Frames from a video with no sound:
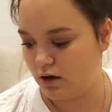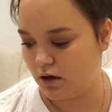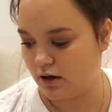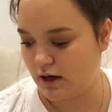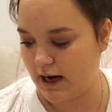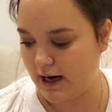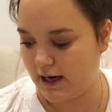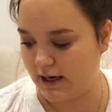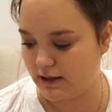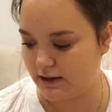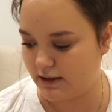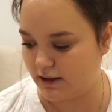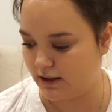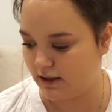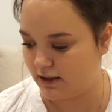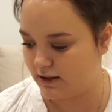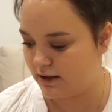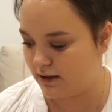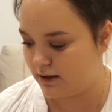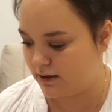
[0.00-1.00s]
Alright, and
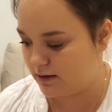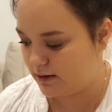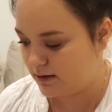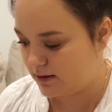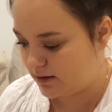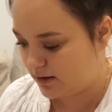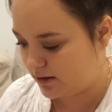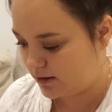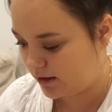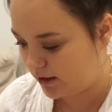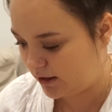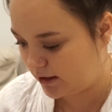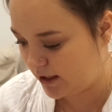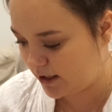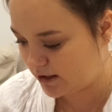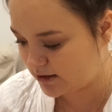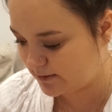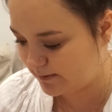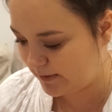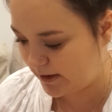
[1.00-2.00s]
then the
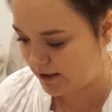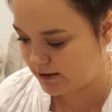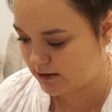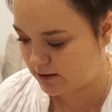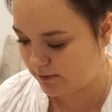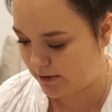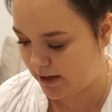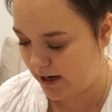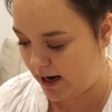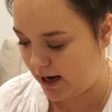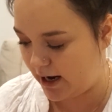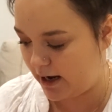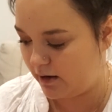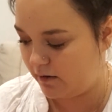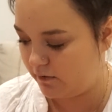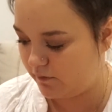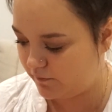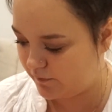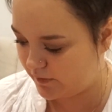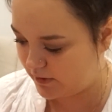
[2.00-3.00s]
next place we
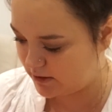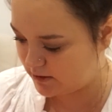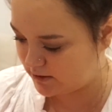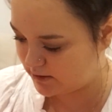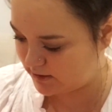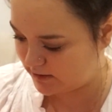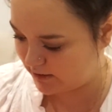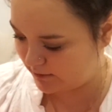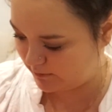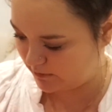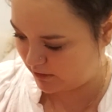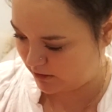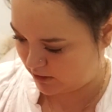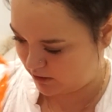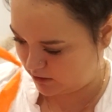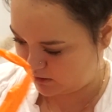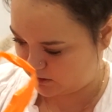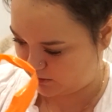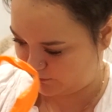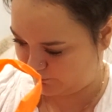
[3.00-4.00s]
have is some
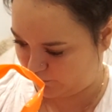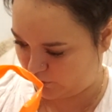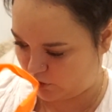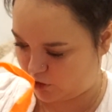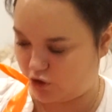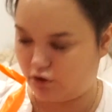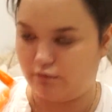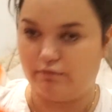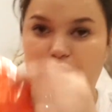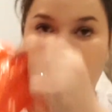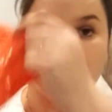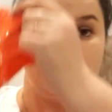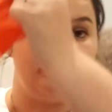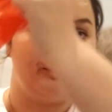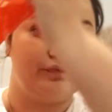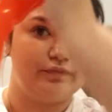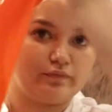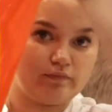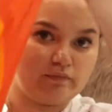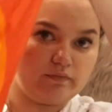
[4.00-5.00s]
things from
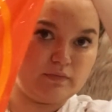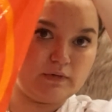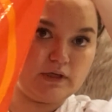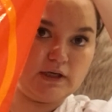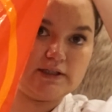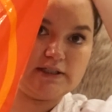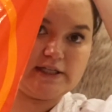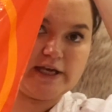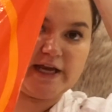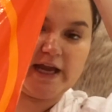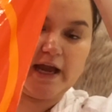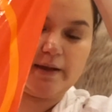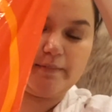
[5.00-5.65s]
TK